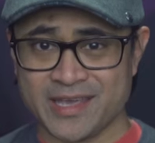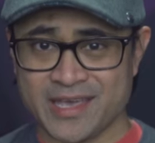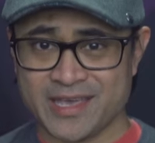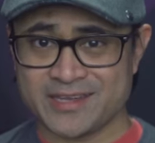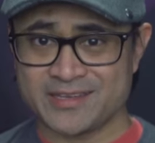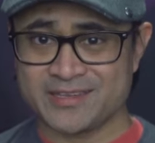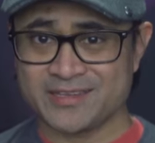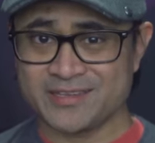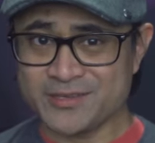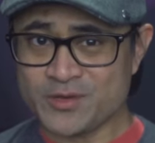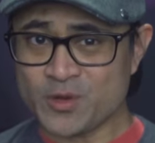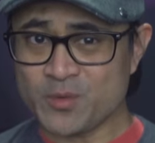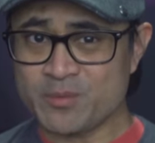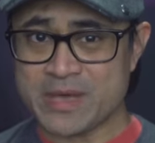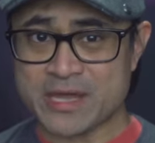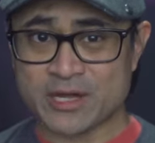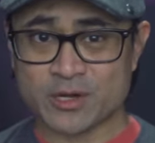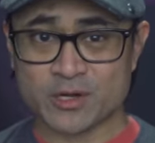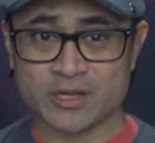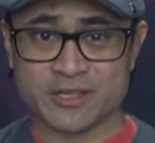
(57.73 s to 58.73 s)
And no
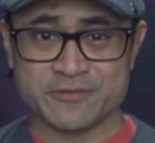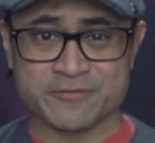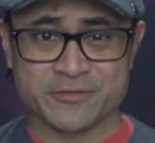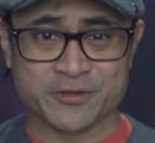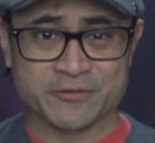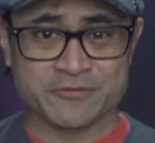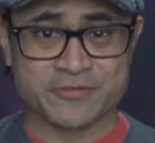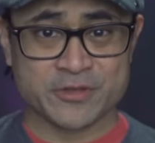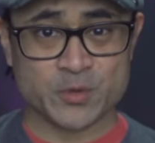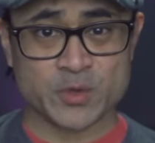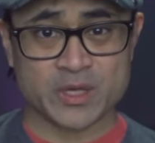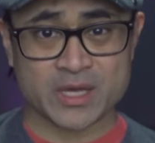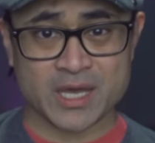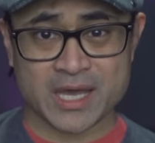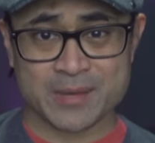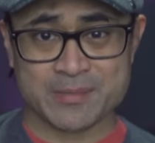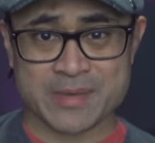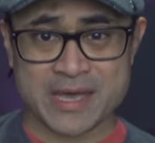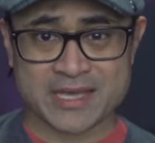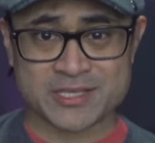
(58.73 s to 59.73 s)
matter if you're viewing
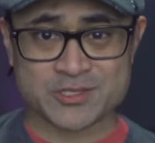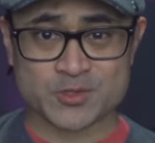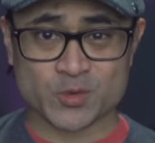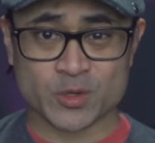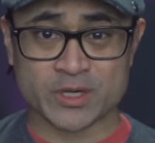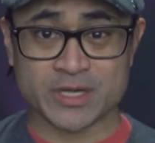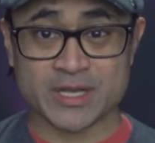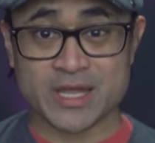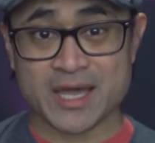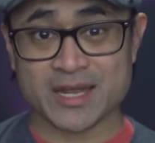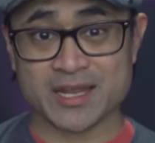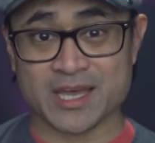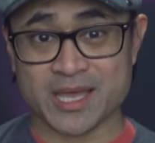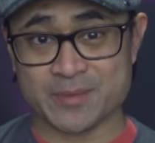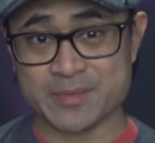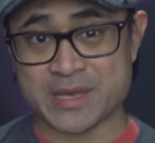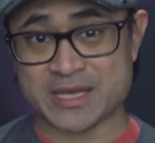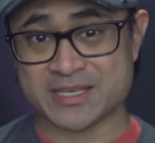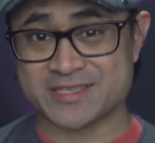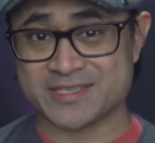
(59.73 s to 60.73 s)
IMAX or
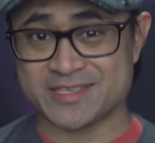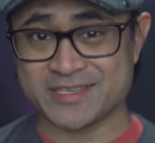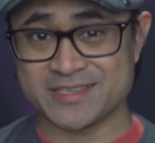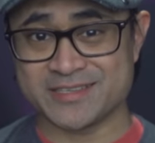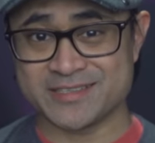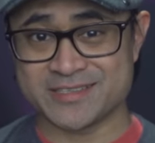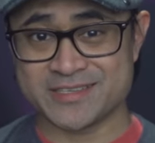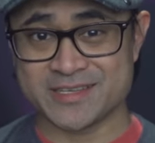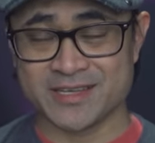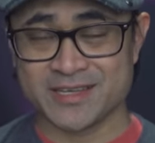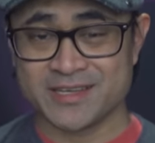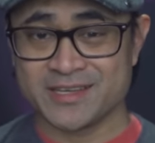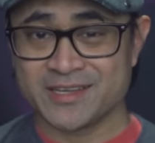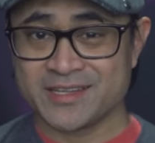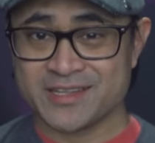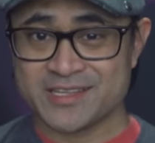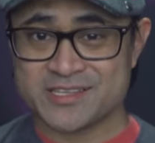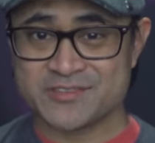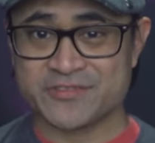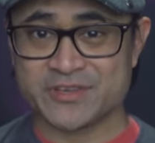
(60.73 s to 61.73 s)
non-IMAX scenes,
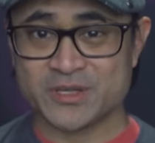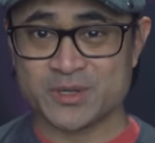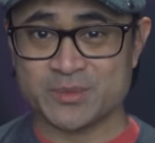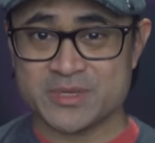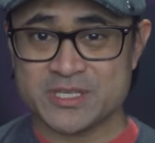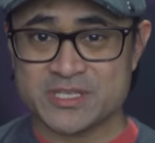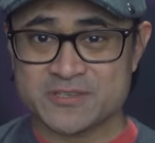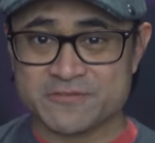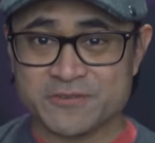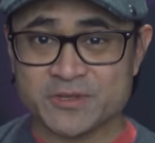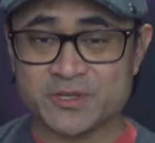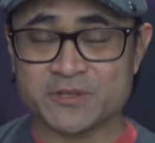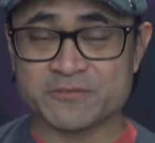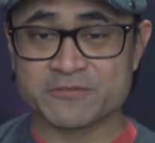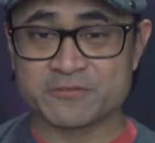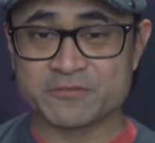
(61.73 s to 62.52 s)
this film is full of